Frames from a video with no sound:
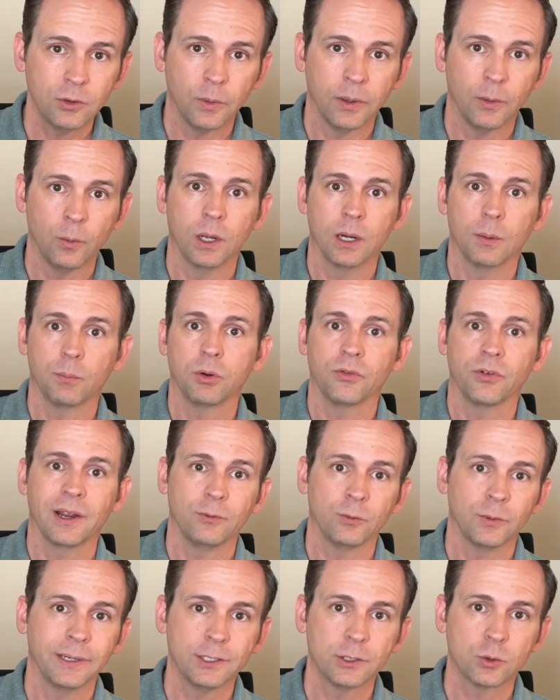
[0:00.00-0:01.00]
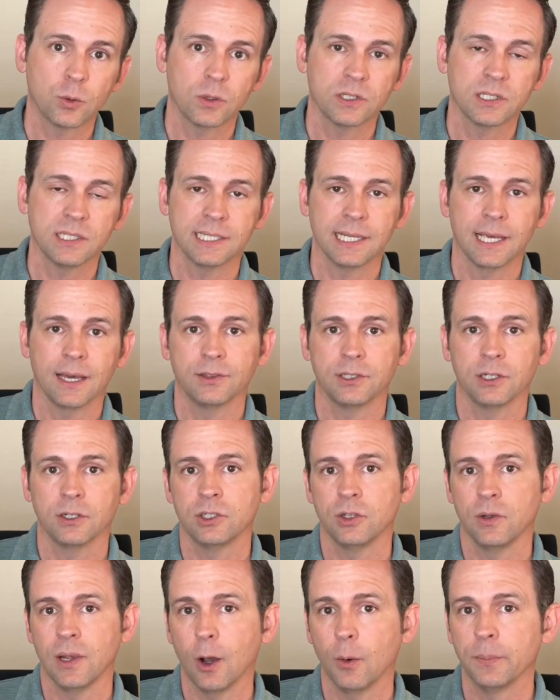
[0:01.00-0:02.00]
We want to provide resources out there
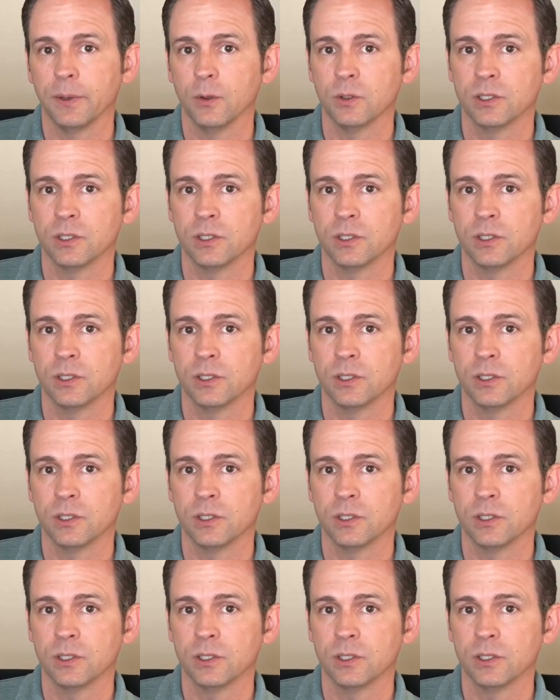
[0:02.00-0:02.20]
to help